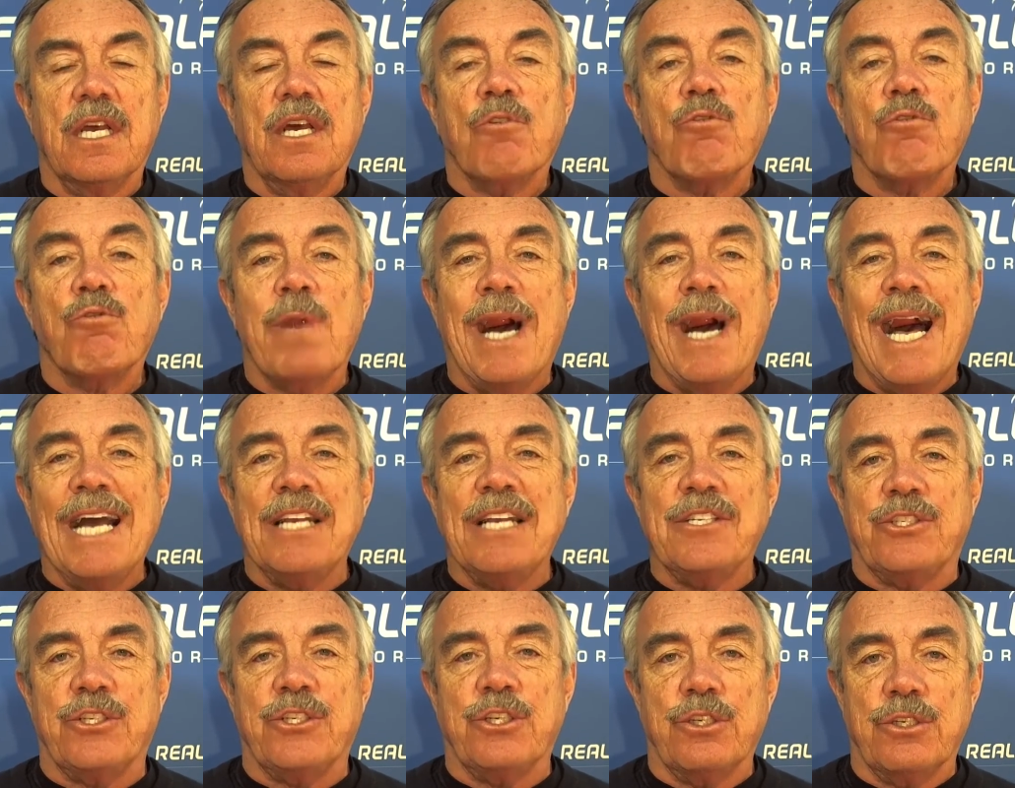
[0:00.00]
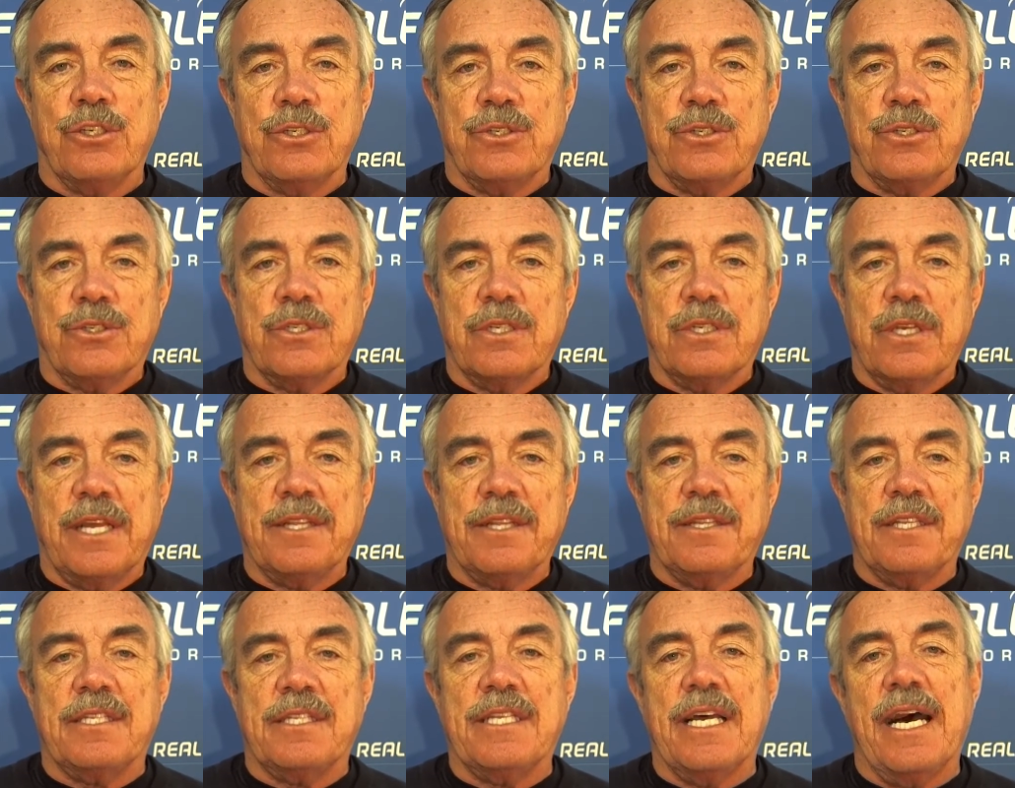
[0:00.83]
Risers at
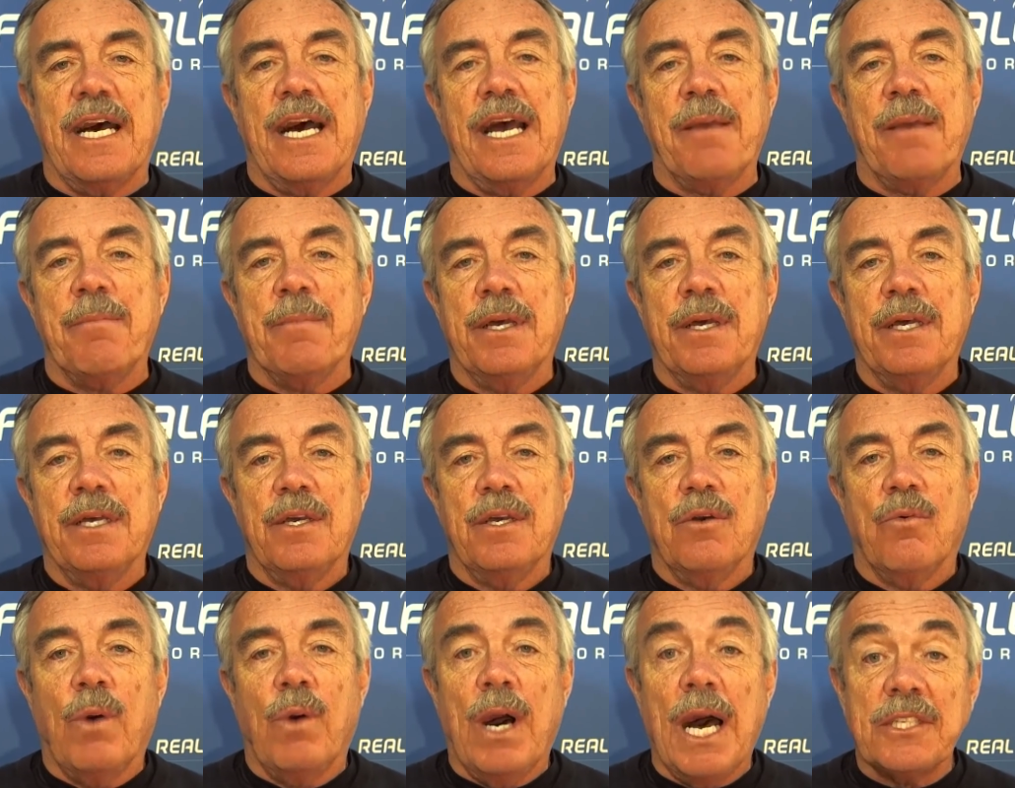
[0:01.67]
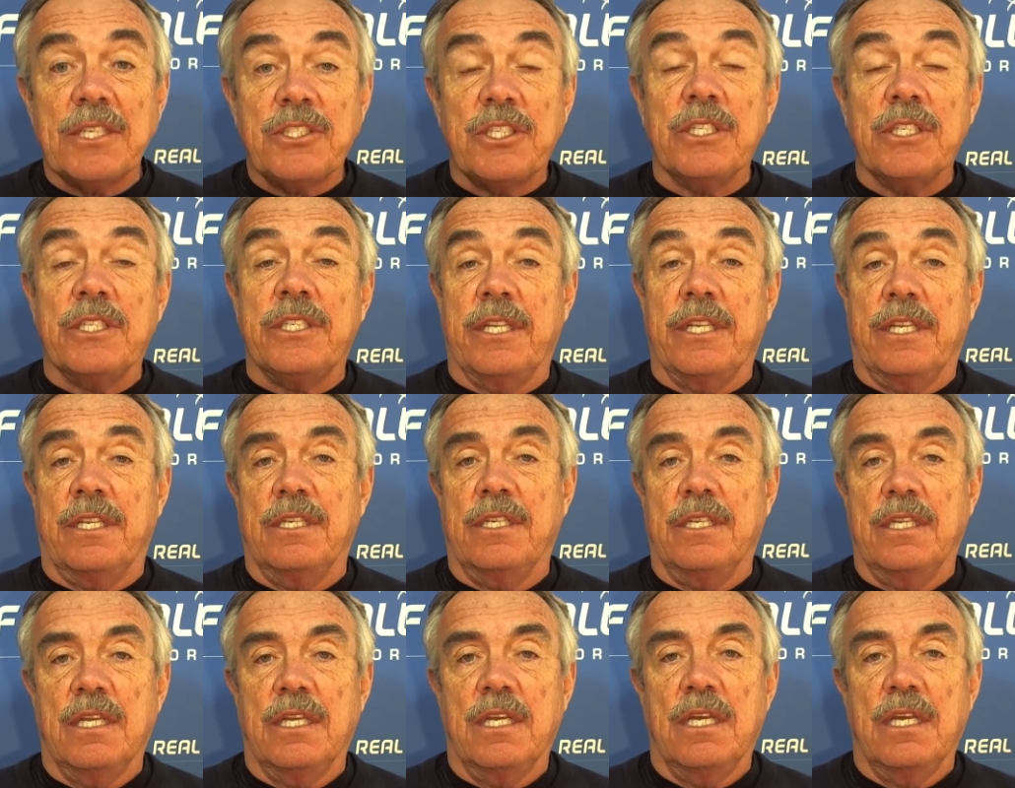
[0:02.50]
the time, Washington,